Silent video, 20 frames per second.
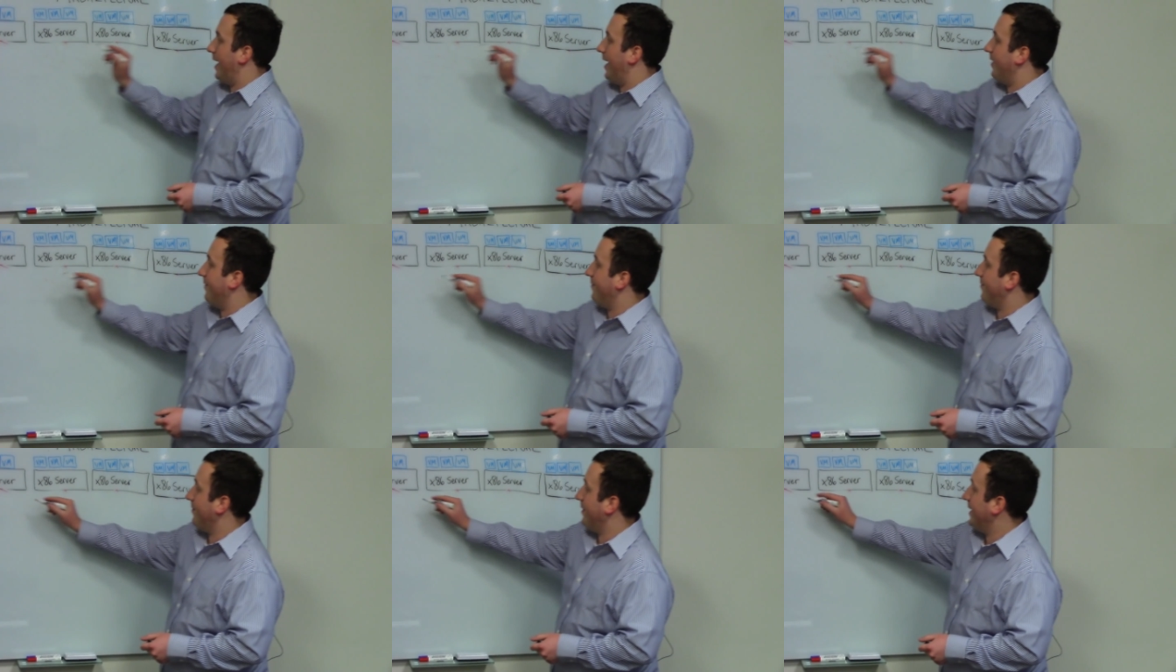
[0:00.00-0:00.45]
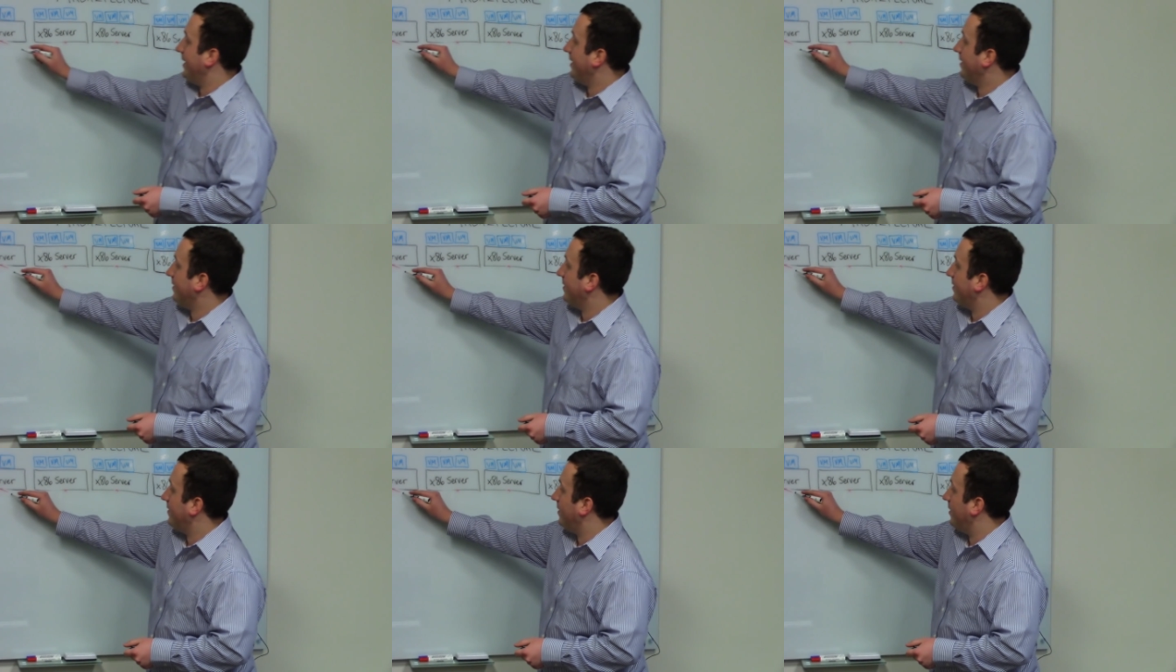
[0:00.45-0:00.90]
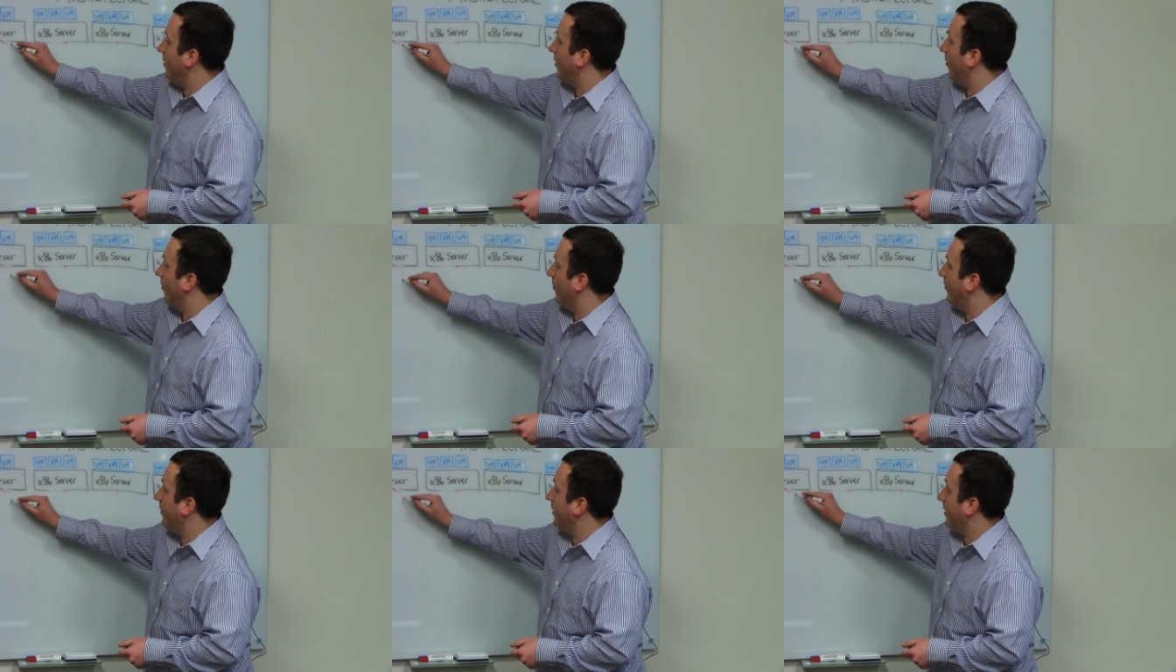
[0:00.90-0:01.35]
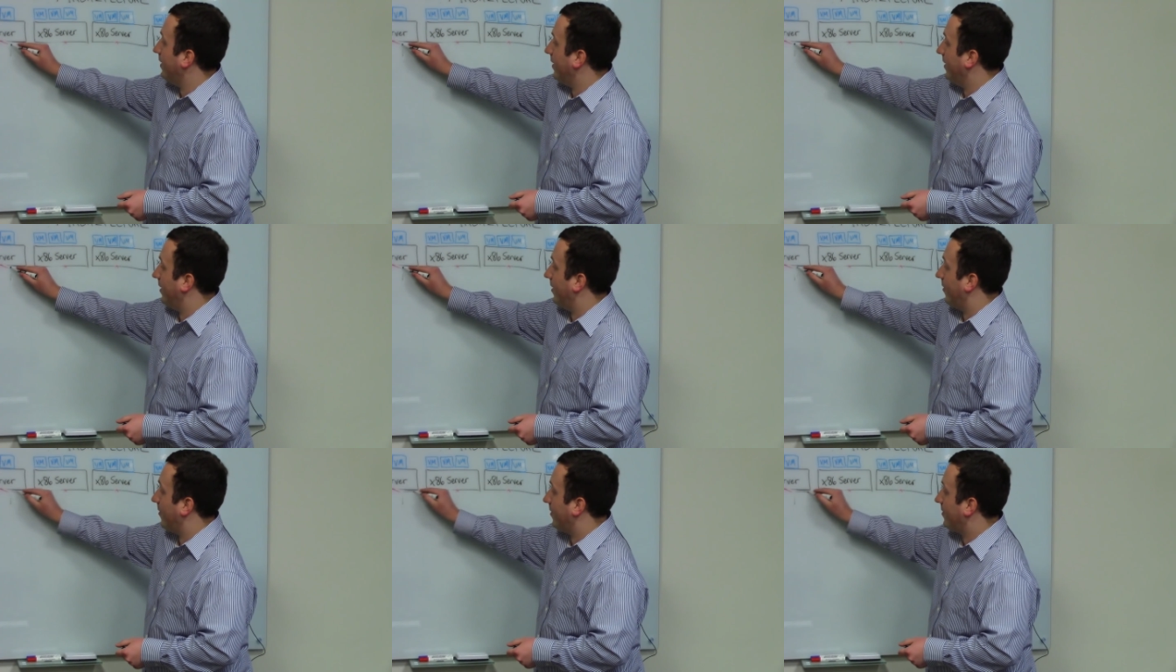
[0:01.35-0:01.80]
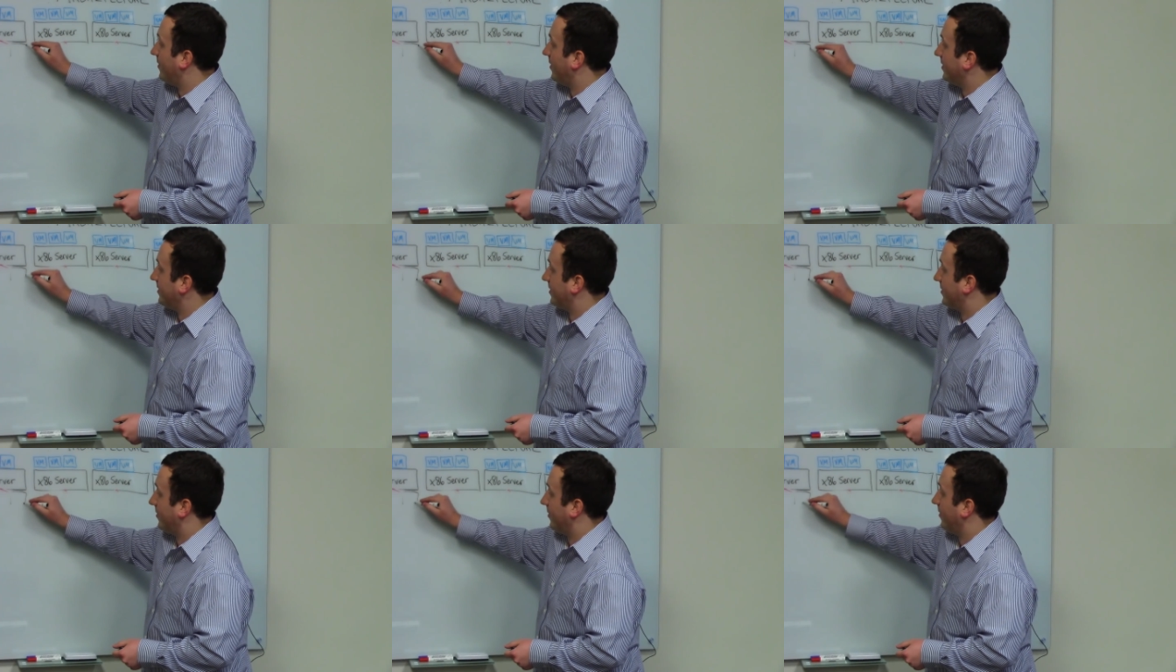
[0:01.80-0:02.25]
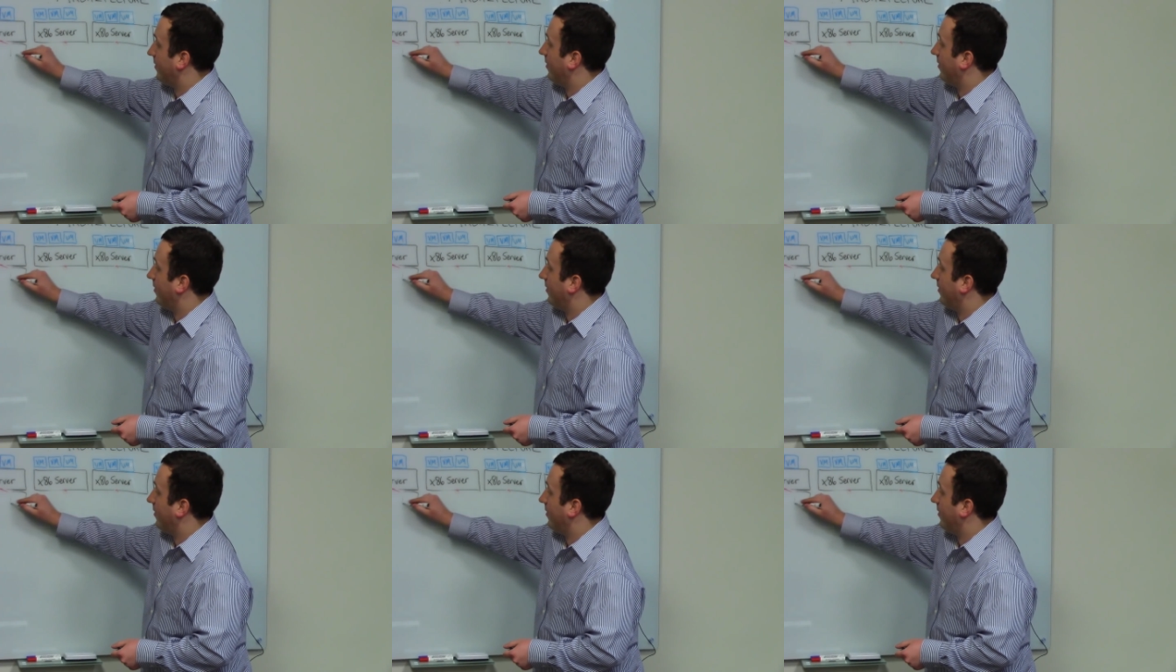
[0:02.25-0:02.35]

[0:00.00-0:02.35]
every node in our cluster